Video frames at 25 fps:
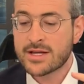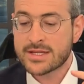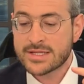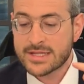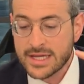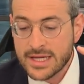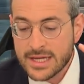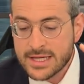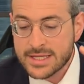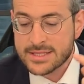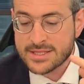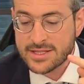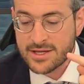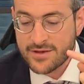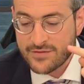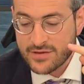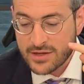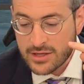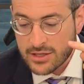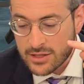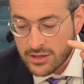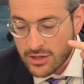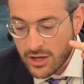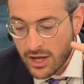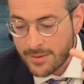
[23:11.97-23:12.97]
Kiksiv
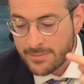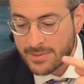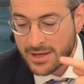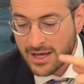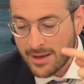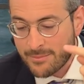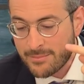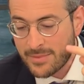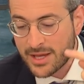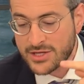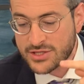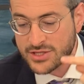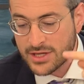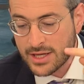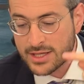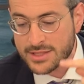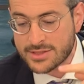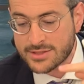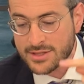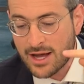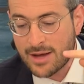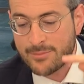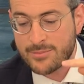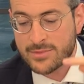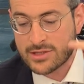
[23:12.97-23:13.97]
koloim chamesh
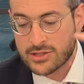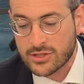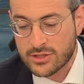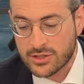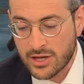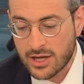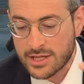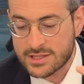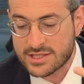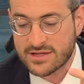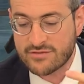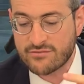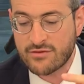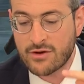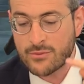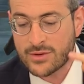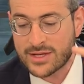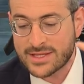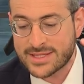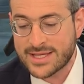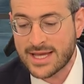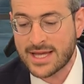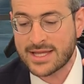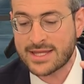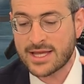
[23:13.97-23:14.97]
eser ami lekasev. When
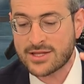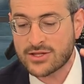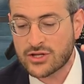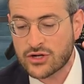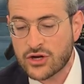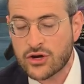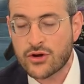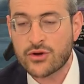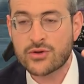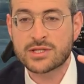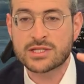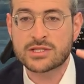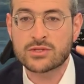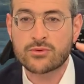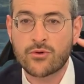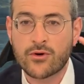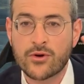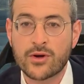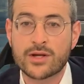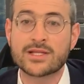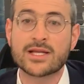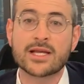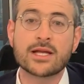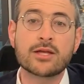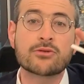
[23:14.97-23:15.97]
we said that the curtains
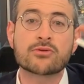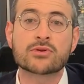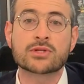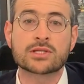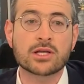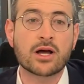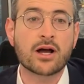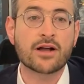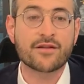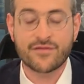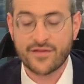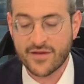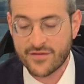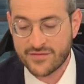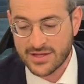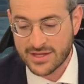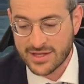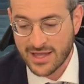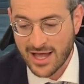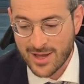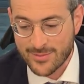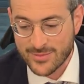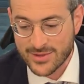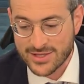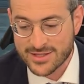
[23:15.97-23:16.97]
were on either side
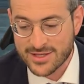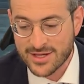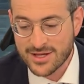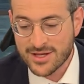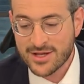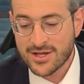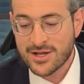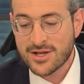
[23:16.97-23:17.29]
15 amas.